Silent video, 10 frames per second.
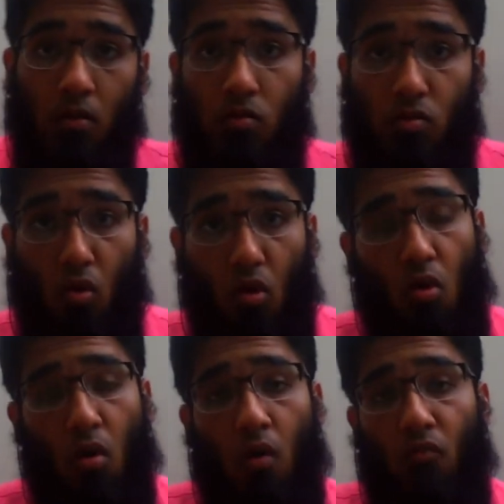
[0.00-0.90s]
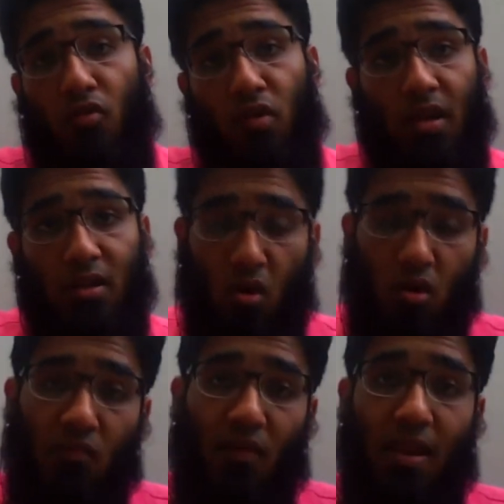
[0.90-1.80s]
So we really
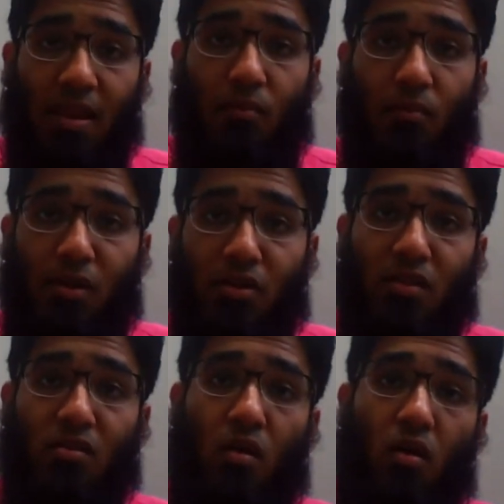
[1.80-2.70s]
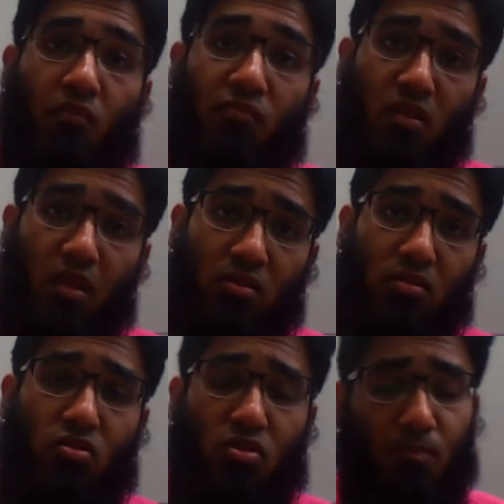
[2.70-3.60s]
don't have any images of
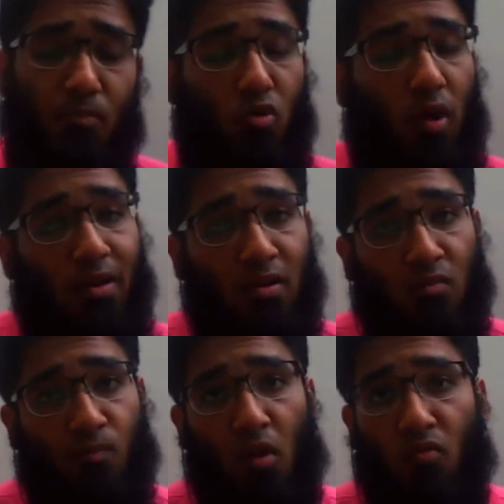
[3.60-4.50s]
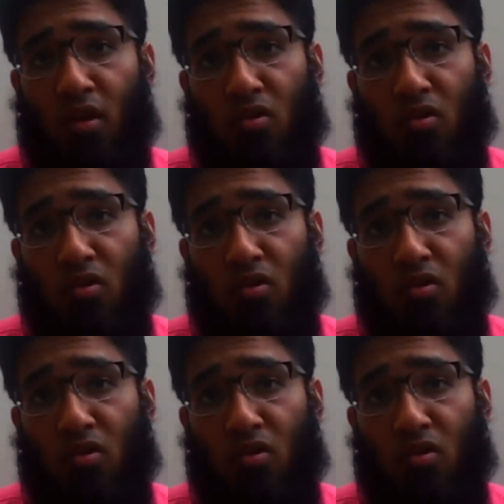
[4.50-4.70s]
this GPU at this point.